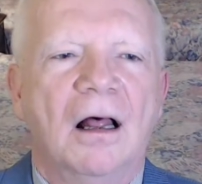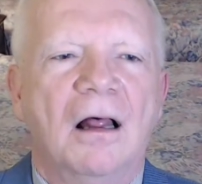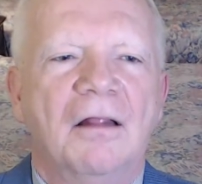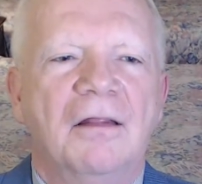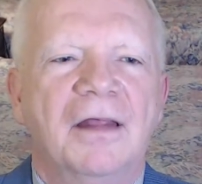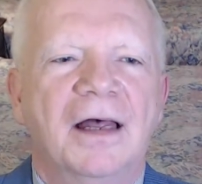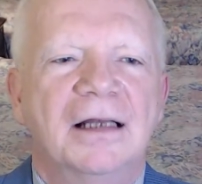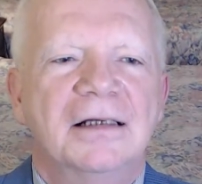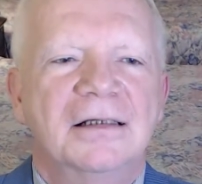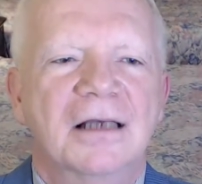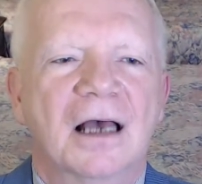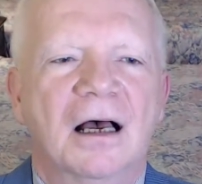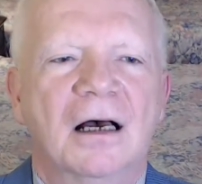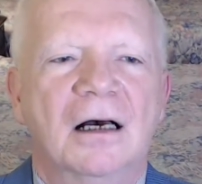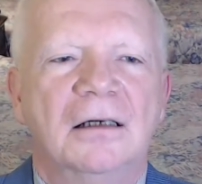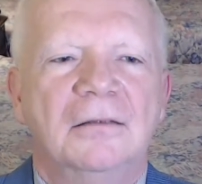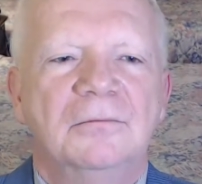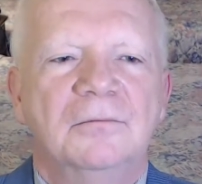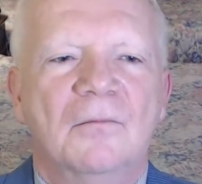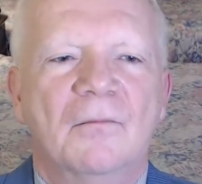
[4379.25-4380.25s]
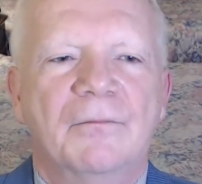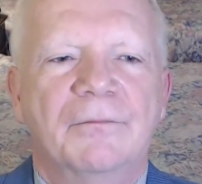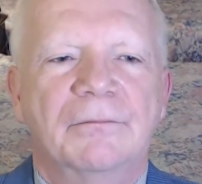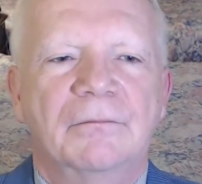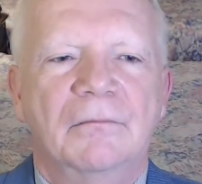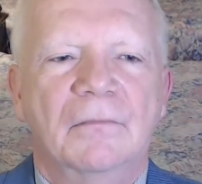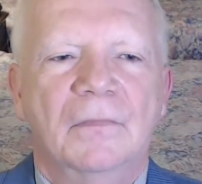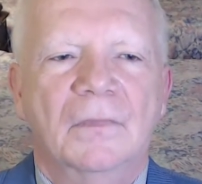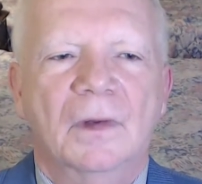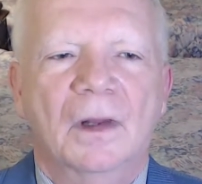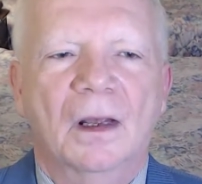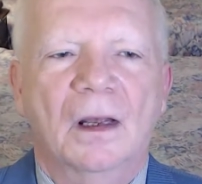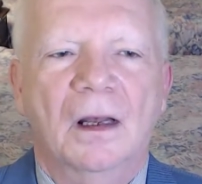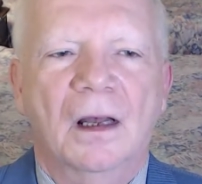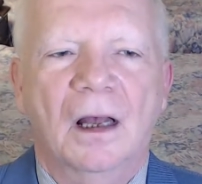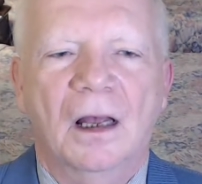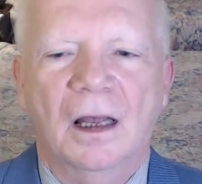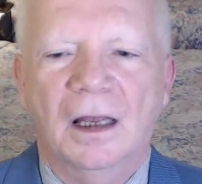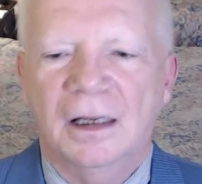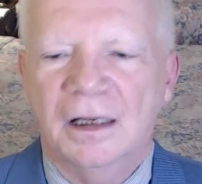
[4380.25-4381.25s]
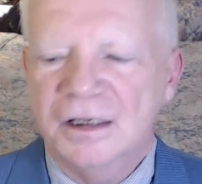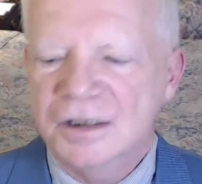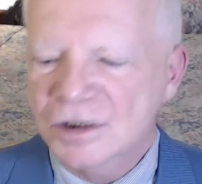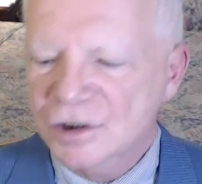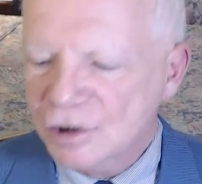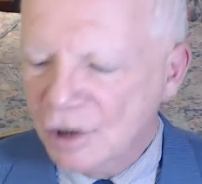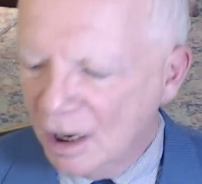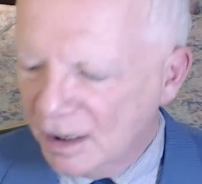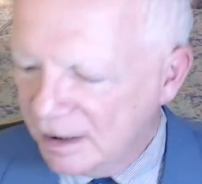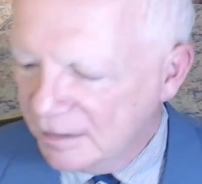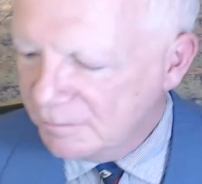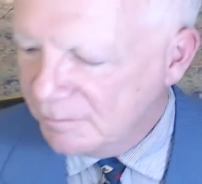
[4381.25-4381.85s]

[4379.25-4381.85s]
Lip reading: That his shot at